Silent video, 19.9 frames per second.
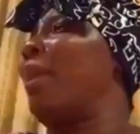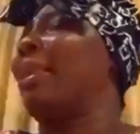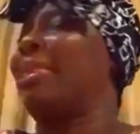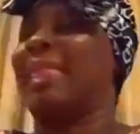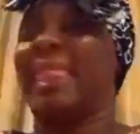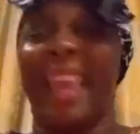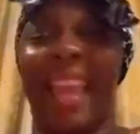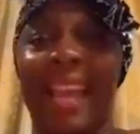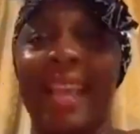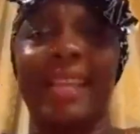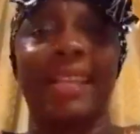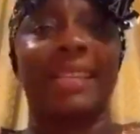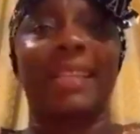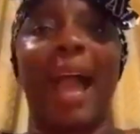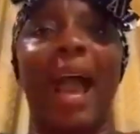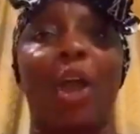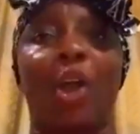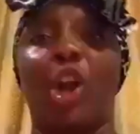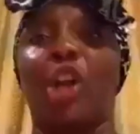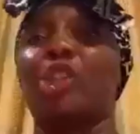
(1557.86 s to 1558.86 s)
things
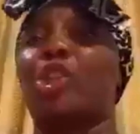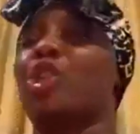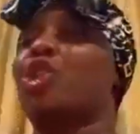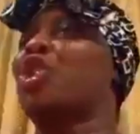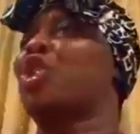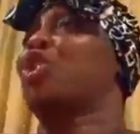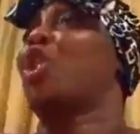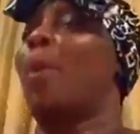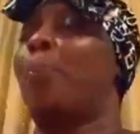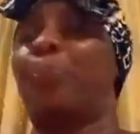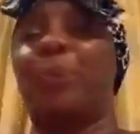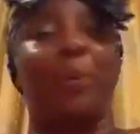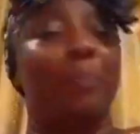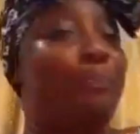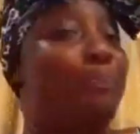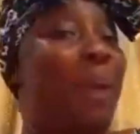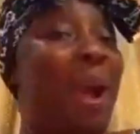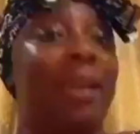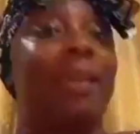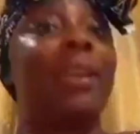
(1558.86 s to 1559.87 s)
are going to stop you,
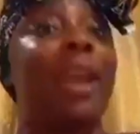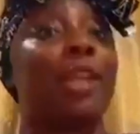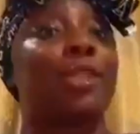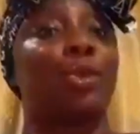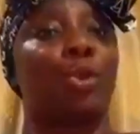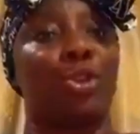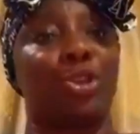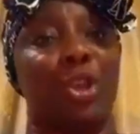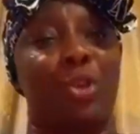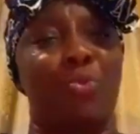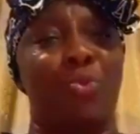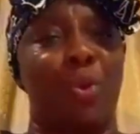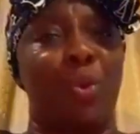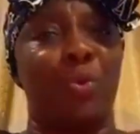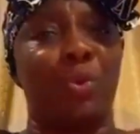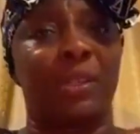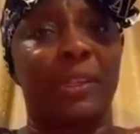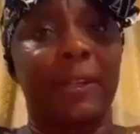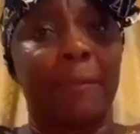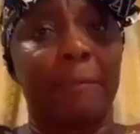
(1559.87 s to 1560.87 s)
barriers on the
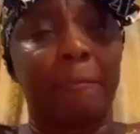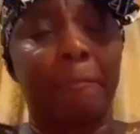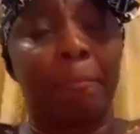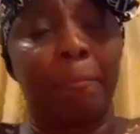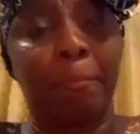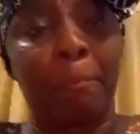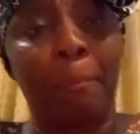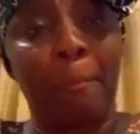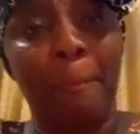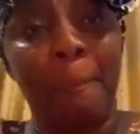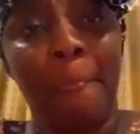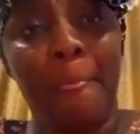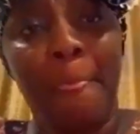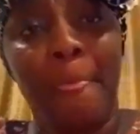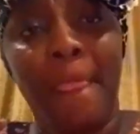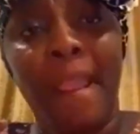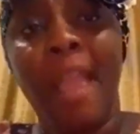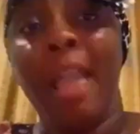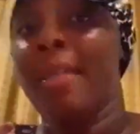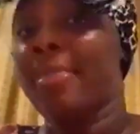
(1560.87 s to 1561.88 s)
road,
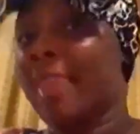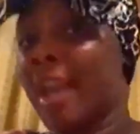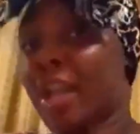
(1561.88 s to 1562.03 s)
there's